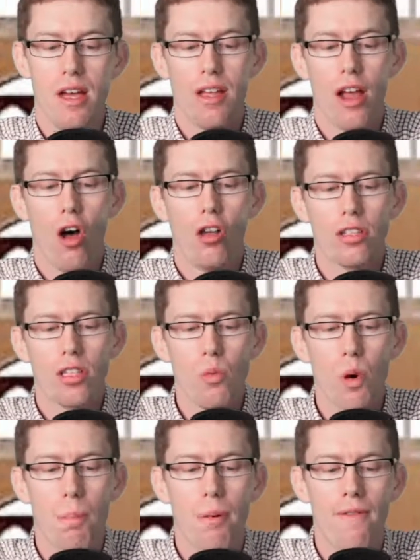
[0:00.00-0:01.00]
They also
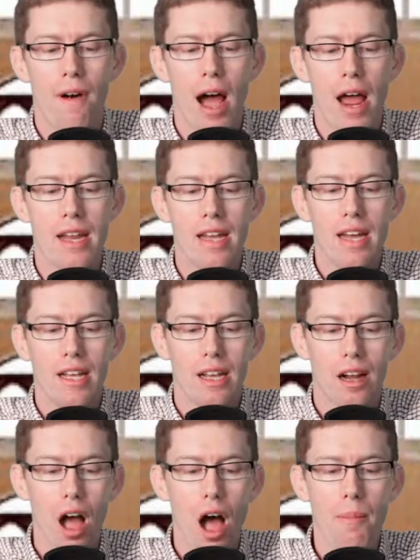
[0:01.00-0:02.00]
will provide
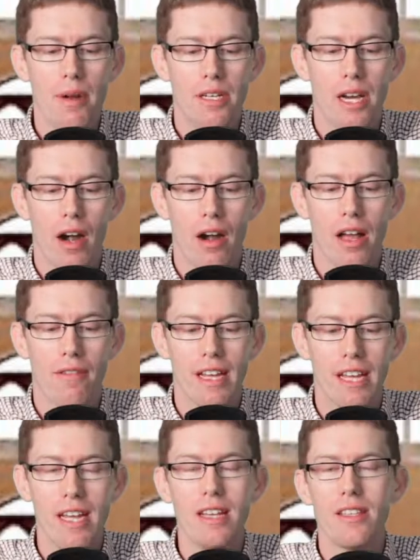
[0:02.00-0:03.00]
commentary of
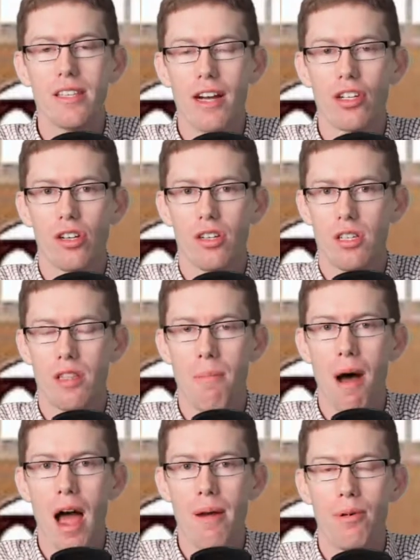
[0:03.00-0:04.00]
key sections of the
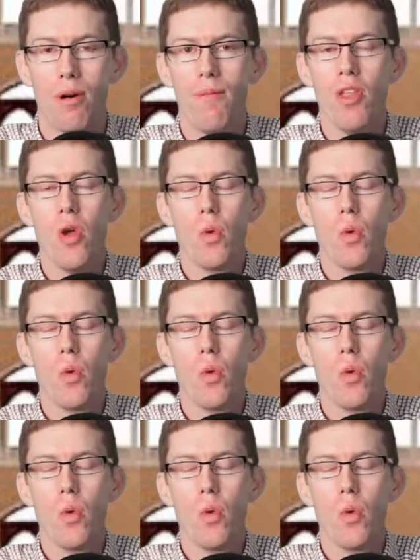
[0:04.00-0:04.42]
Bible.